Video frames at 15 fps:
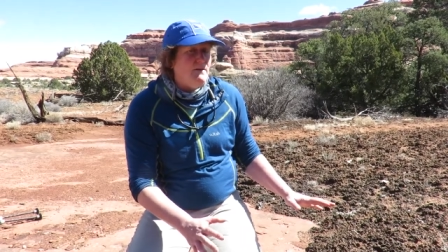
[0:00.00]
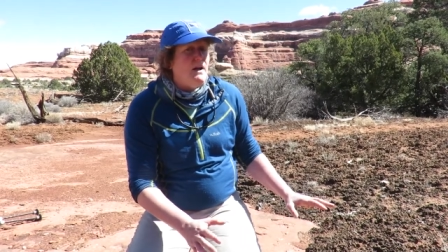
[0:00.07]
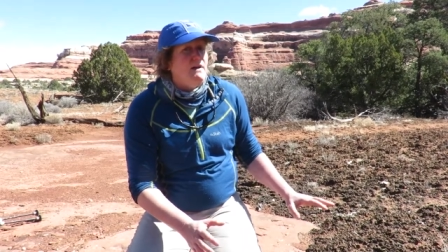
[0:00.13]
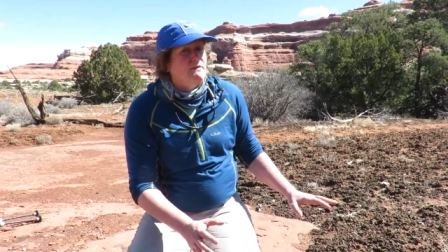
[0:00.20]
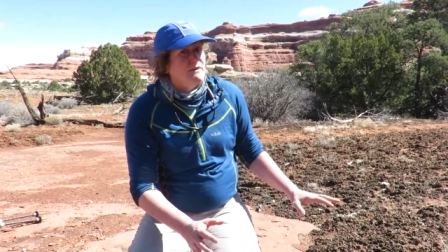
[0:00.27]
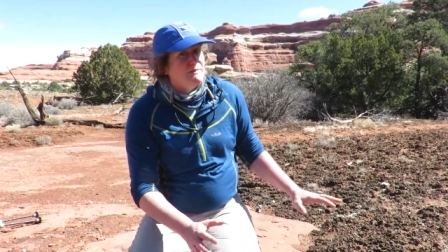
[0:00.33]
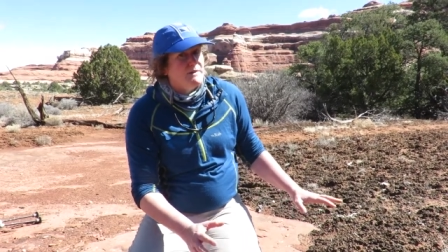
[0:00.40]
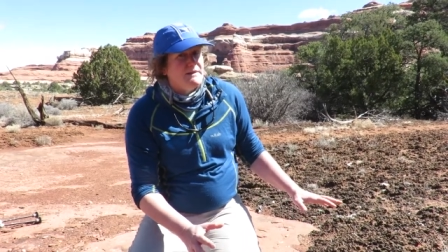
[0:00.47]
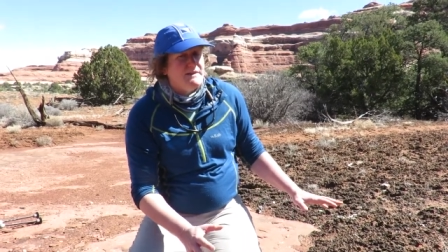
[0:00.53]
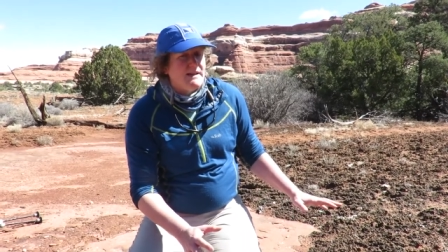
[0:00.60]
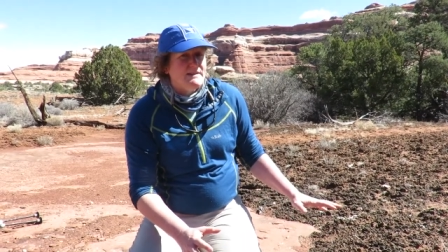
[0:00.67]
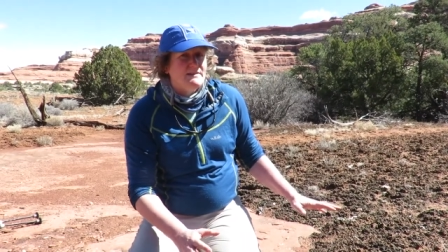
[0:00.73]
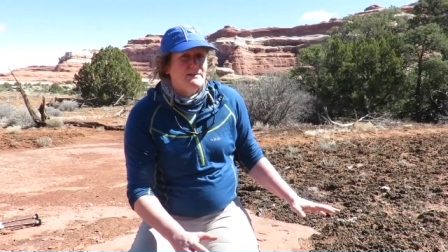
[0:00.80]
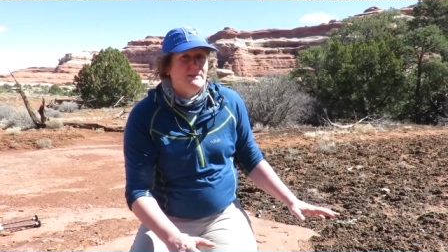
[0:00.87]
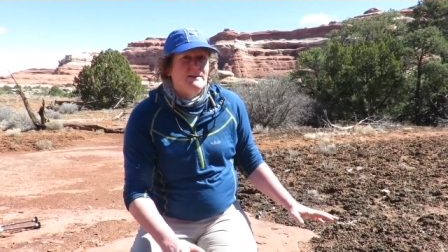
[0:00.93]
from the
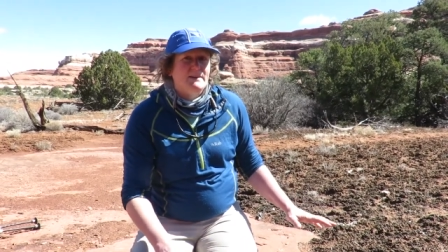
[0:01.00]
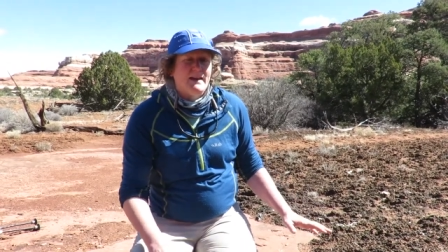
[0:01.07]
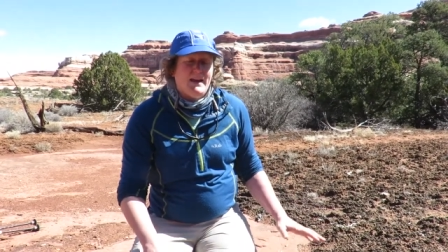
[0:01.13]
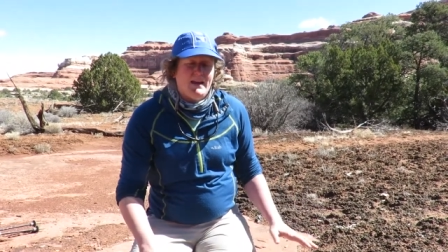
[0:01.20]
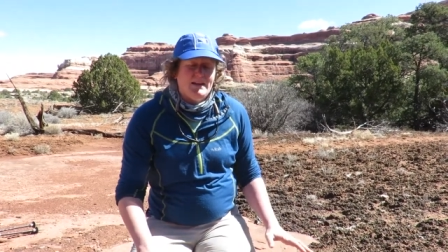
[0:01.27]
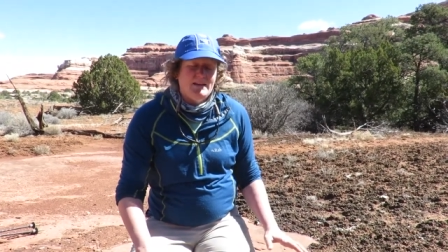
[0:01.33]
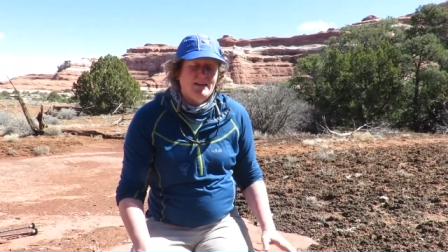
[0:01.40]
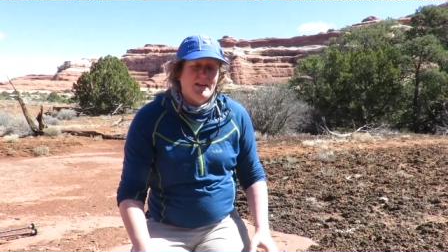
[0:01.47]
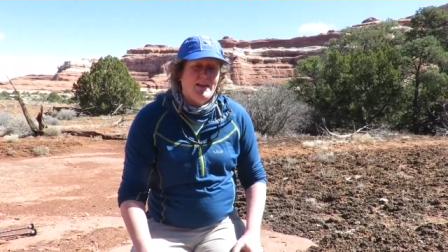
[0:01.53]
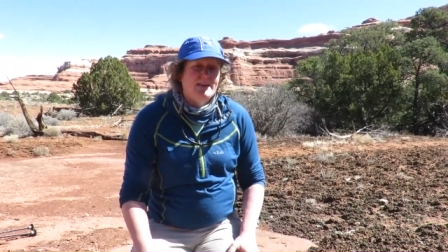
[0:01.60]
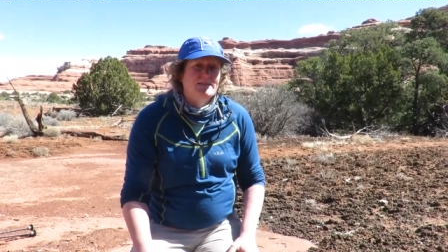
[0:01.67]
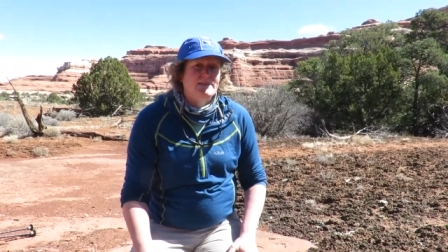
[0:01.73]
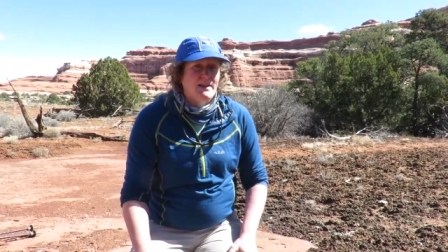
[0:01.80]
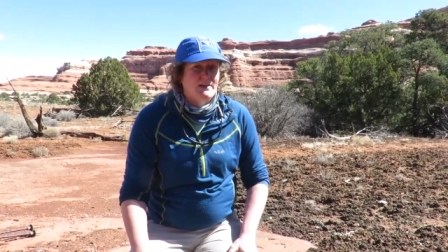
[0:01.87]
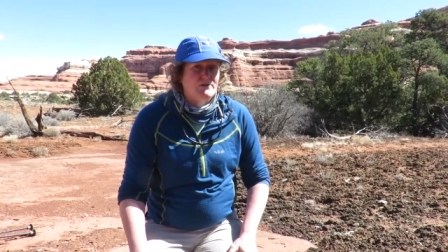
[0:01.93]
desert in Canyonlands
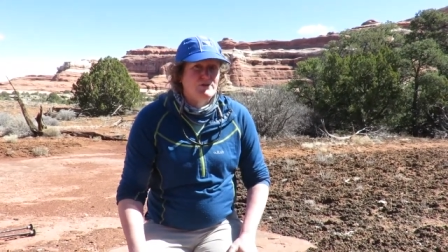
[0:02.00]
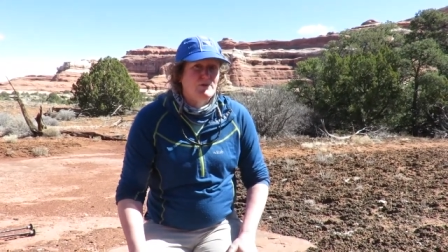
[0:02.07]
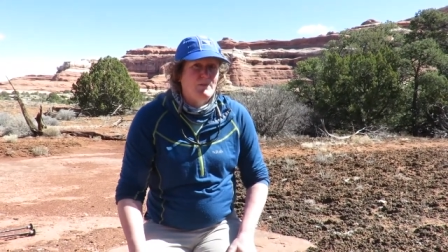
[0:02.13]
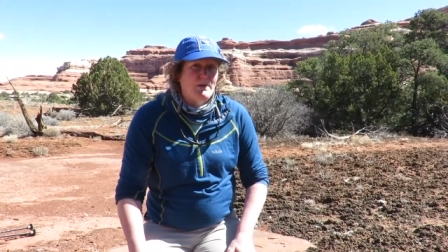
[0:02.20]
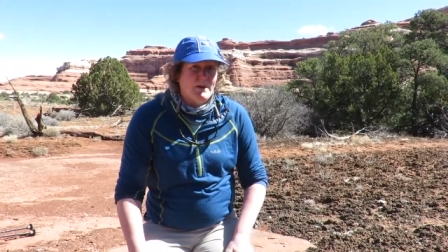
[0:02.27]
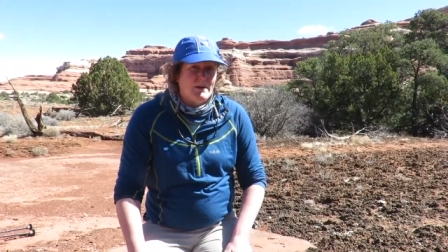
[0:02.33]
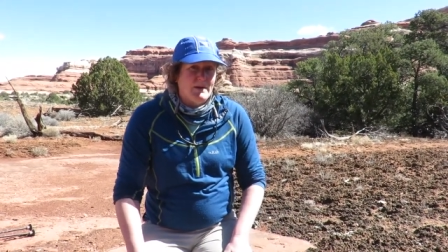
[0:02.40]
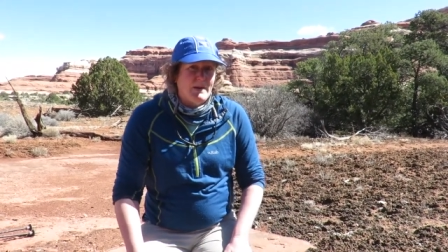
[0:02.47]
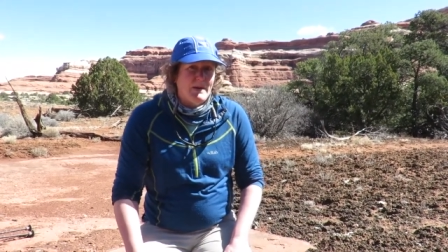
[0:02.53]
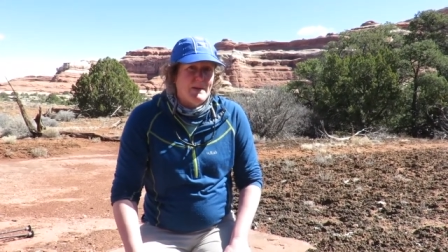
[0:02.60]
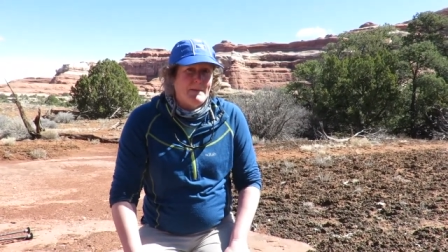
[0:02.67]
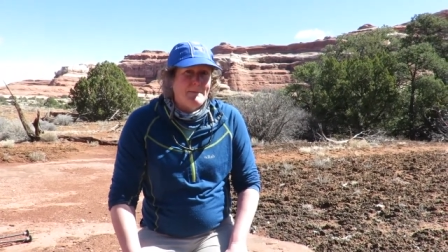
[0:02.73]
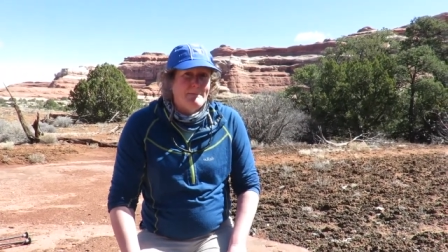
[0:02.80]
National Park.